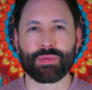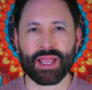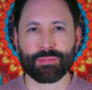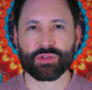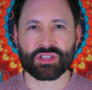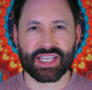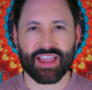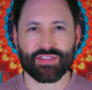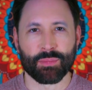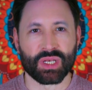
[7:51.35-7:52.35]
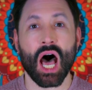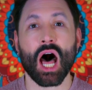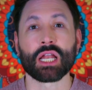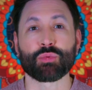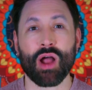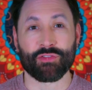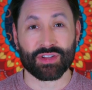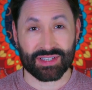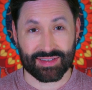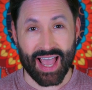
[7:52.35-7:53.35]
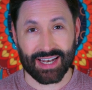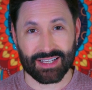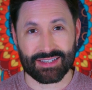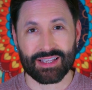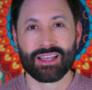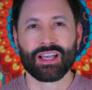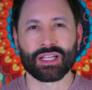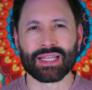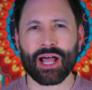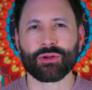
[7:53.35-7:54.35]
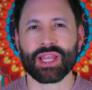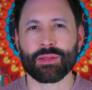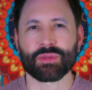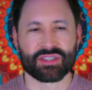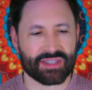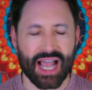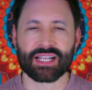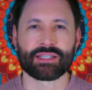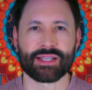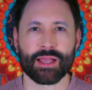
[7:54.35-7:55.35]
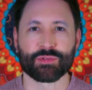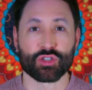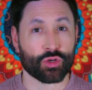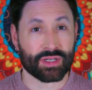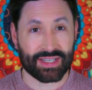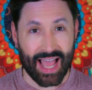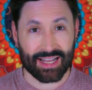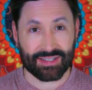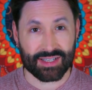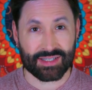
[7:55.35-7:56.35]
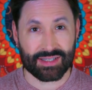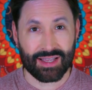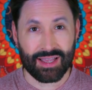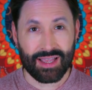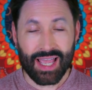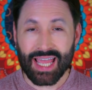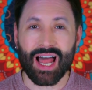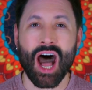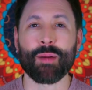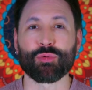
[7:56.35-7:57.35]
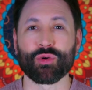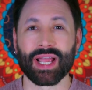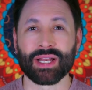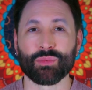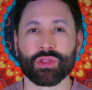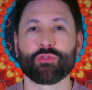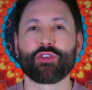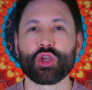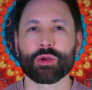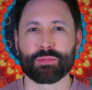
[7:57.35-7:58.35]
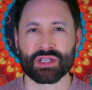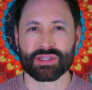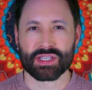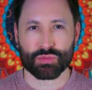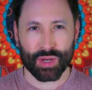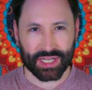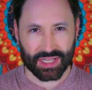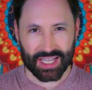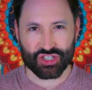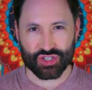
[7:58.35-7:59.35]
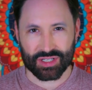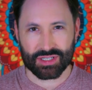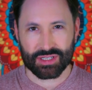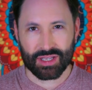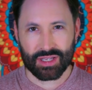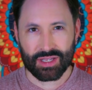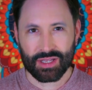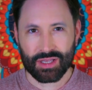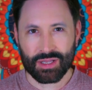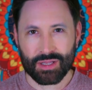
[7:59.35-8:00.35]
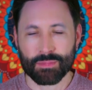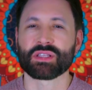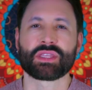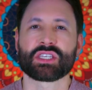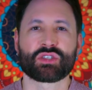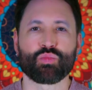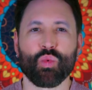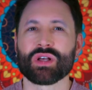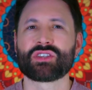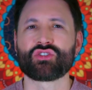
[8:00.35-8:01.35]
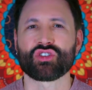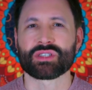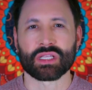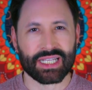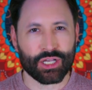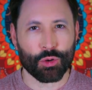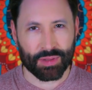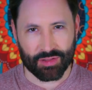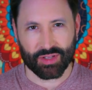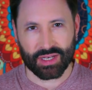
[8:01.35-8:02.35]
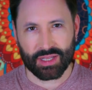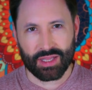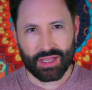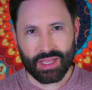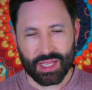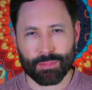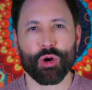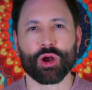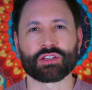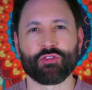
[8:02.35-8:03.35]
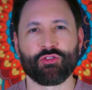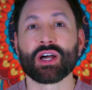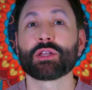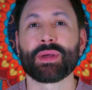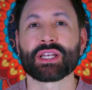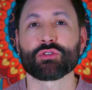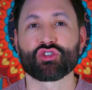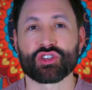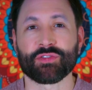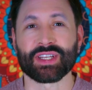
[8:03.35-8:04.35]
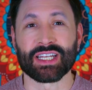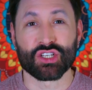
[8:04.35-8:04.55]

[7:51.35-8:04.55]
paper, this gave them non-profit status, allowing them to sidestep certain taxes and operate with fewer business regulations. But this wasn't just a legal pivot. It marked a fundamental shift in